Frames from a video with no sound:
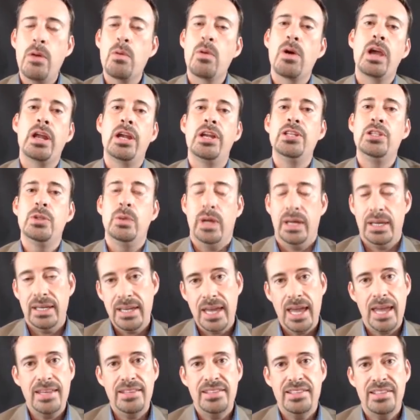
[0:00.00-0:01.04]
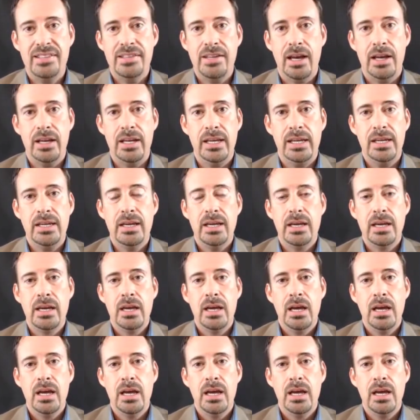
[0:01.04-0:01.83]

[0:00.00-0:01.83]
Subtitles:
we're going to do a case study